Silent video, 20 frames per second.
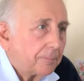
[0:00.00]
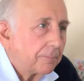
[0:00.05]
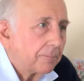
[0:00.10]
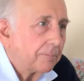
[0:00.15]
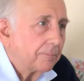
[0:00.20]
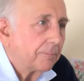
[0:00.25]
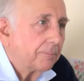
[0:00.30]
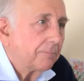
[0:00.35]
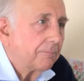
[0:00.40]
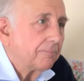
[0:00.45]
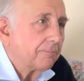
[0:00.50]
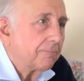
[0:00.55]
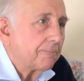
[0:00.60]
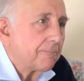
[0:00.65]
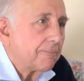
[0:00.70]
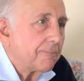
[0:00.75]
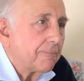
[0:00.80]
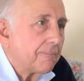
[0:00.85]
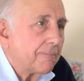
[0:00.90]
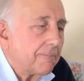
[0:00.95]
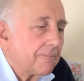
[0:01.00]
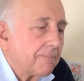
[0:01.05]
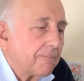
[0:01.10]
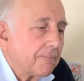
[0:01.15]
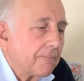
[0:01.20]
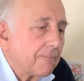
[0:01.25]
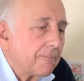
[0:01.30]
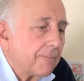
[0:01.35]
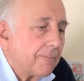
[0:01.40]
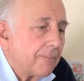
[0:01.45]
What would you say to somebody
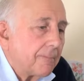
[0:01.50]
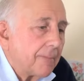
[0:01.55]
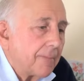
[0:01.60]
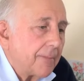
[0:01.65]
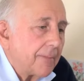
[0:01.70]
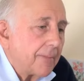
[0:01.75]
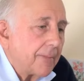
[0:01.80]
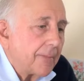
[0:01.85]
like that?